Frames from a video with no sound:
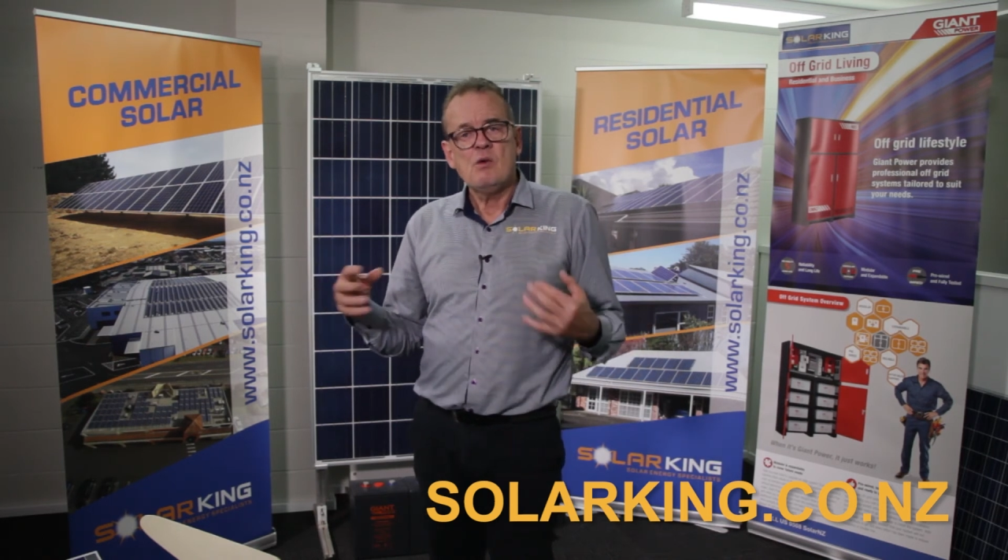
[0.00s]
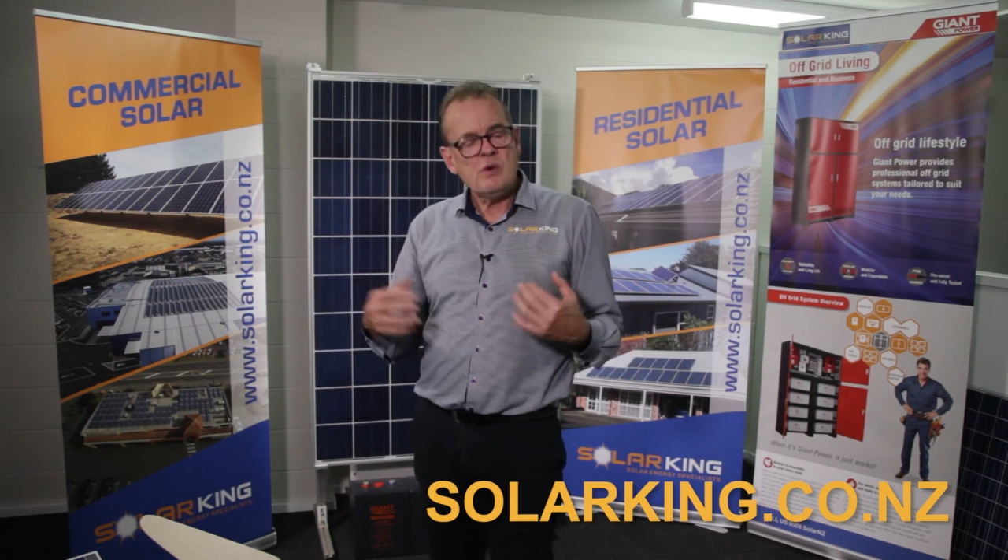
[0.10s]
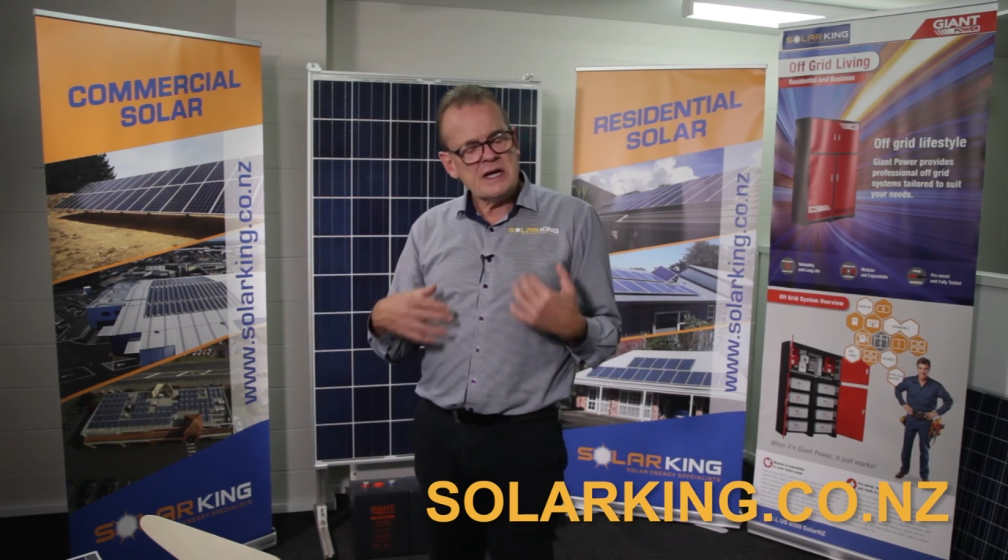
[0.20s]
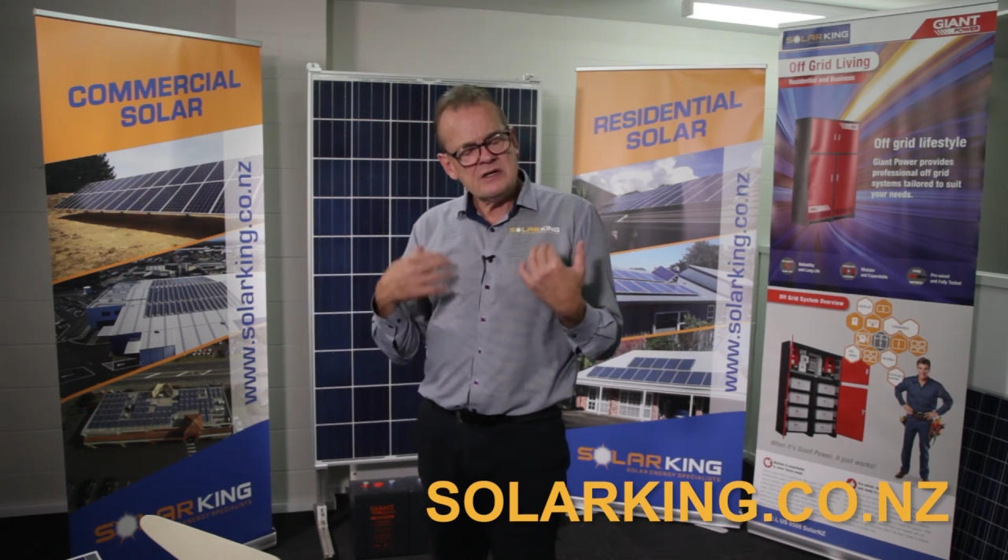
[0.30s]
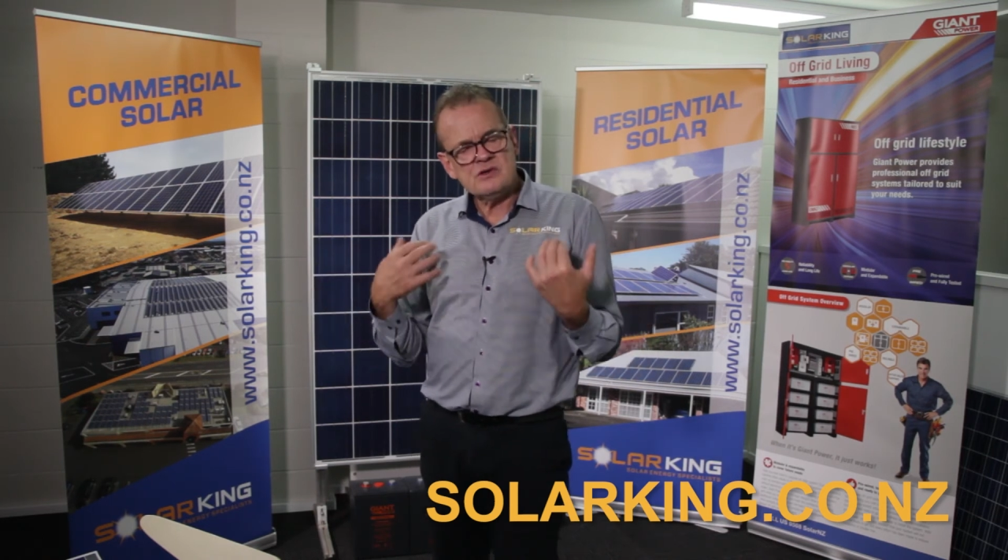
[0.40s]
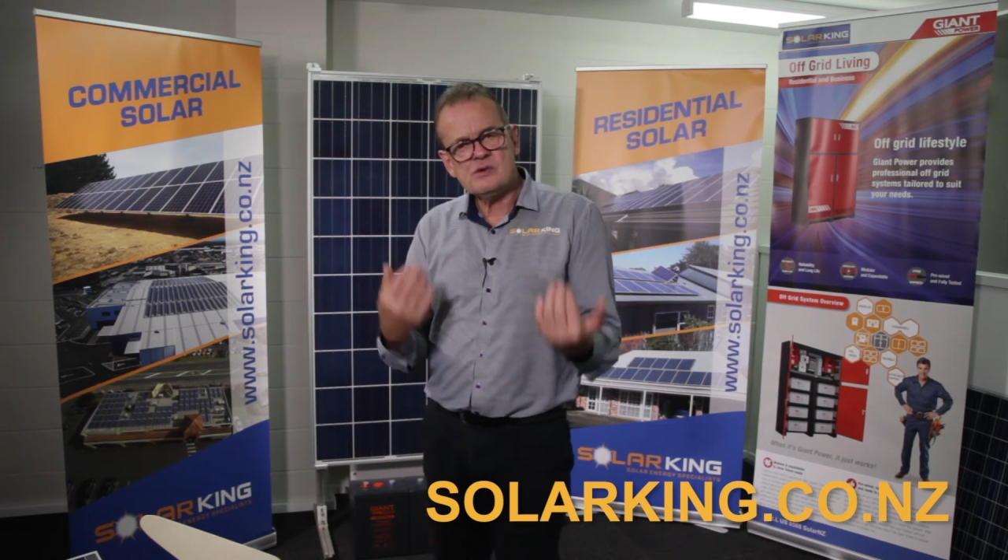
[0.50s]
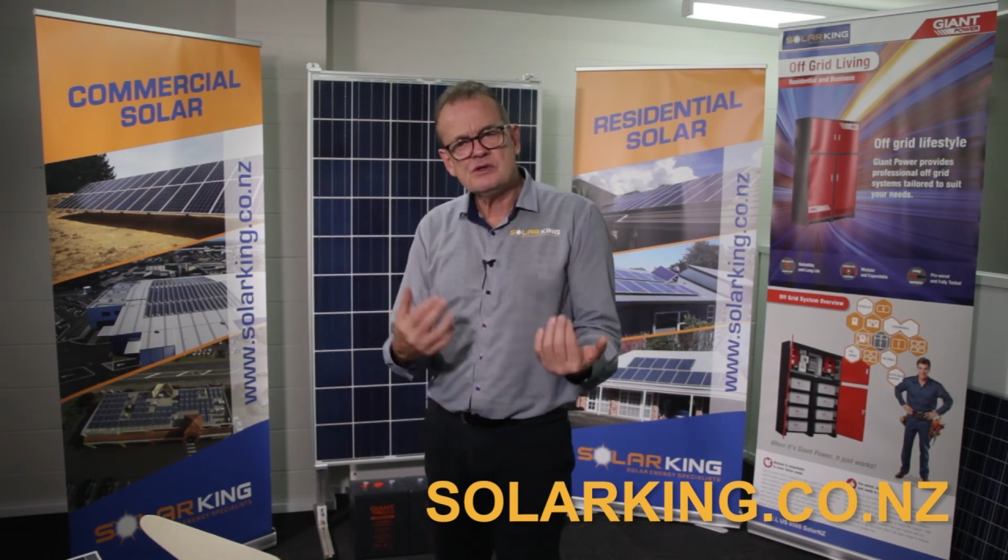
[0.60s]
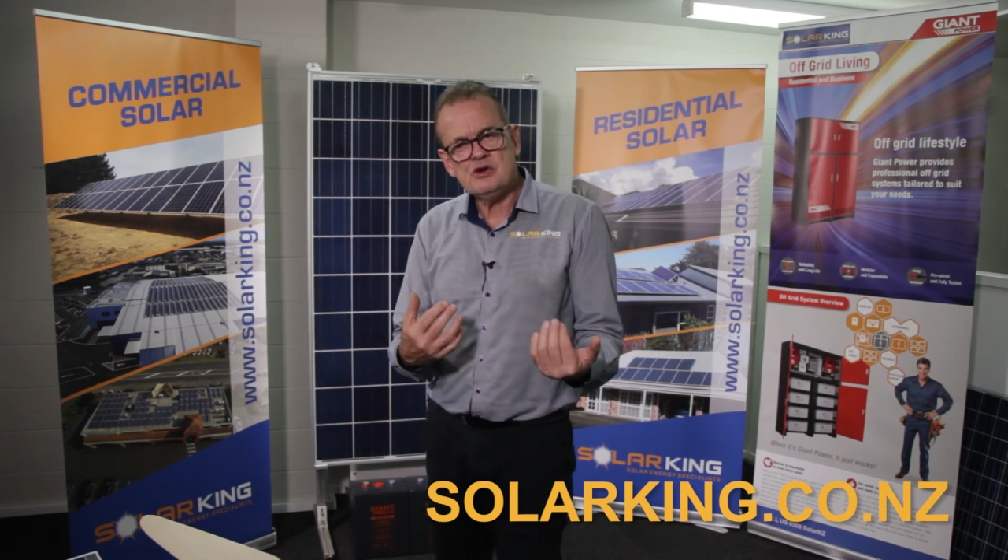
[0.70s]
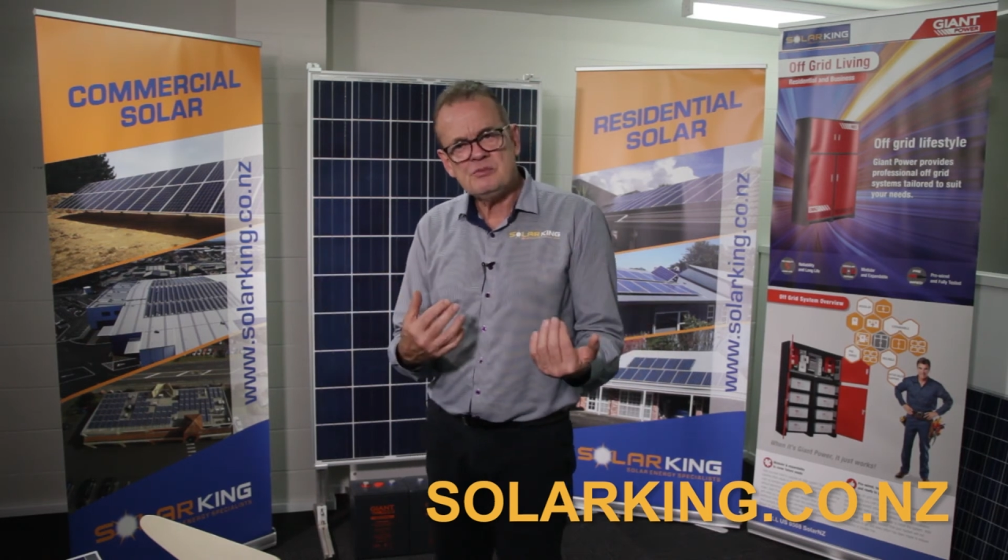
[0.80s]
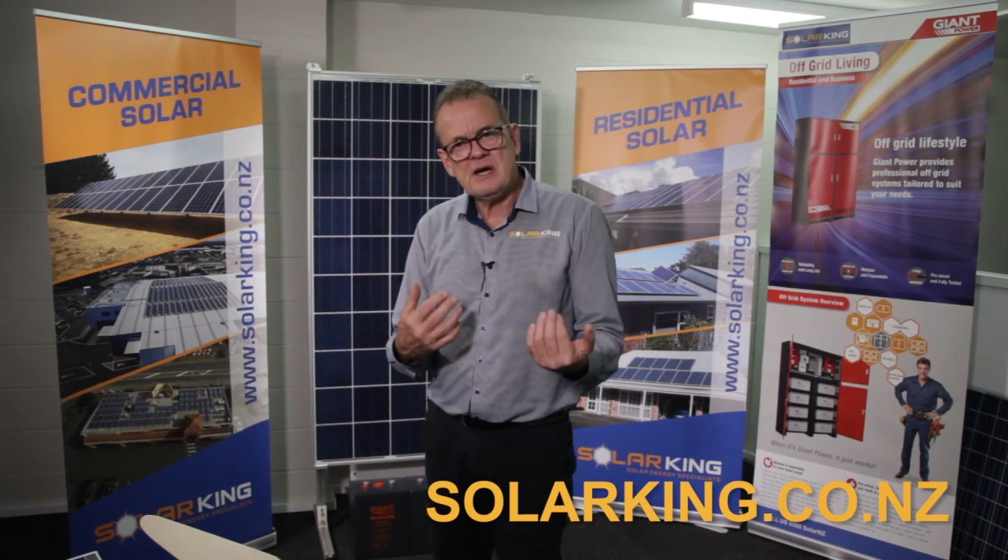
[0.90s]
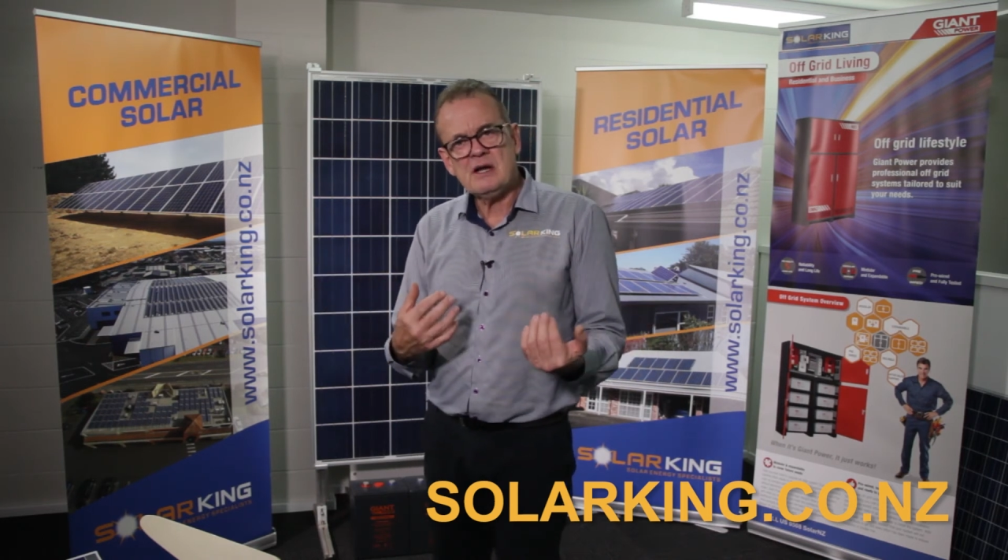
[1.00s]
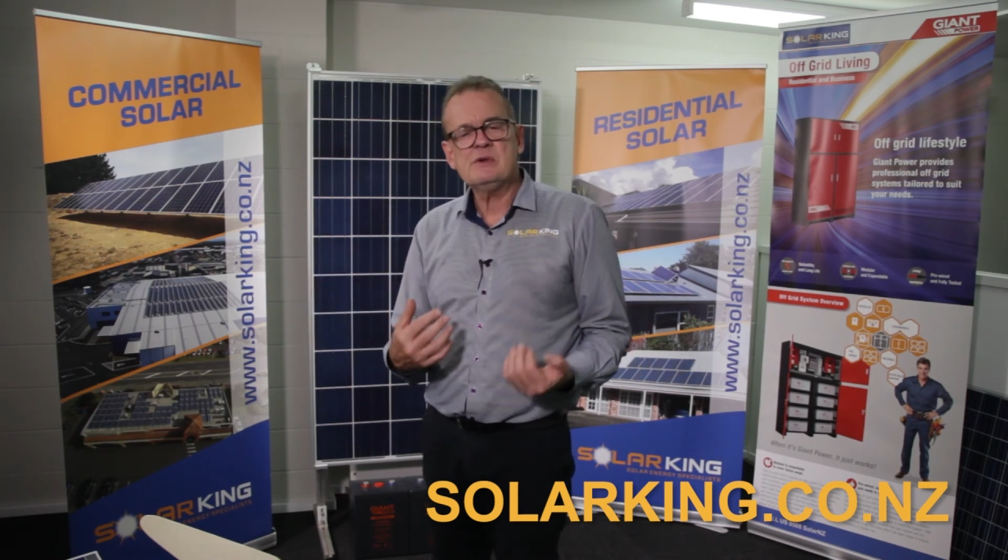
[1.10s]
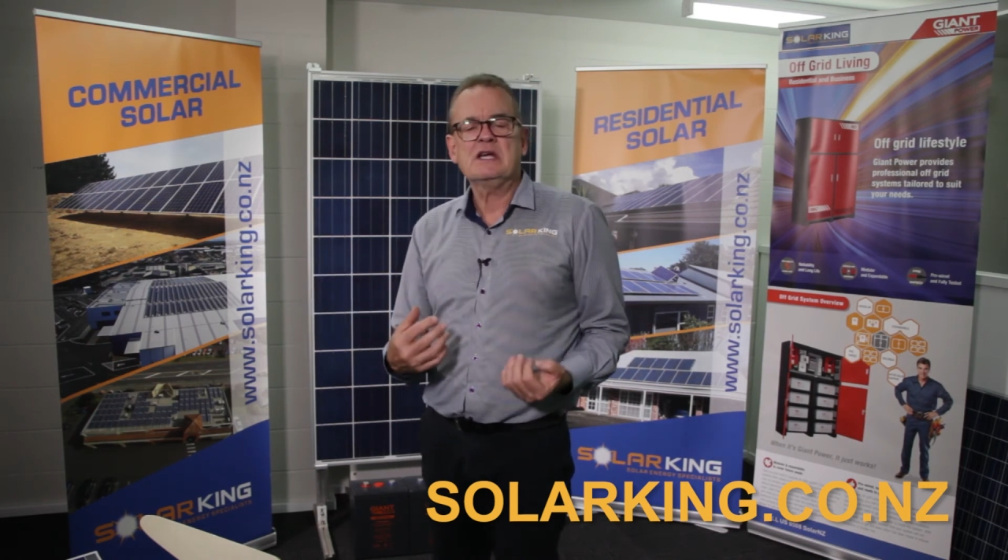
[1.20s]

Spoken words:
we can talk to you about it,